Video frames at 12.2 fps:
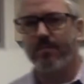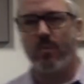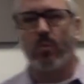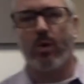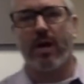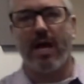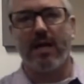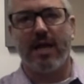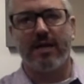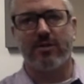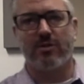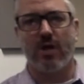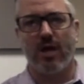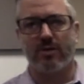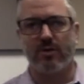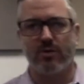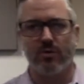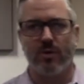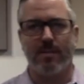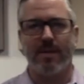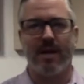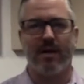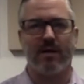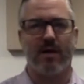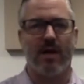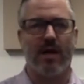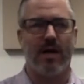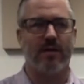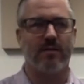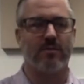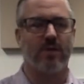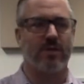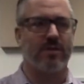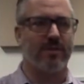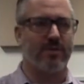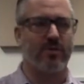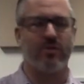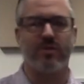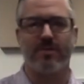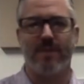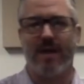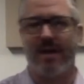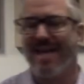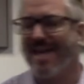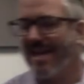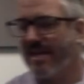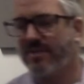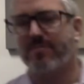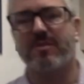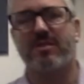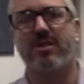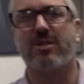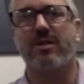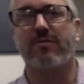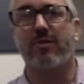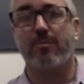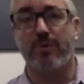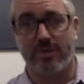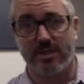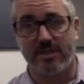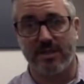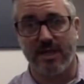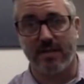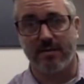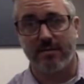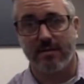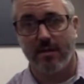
What I like to talk to my students about is the position of their music stand.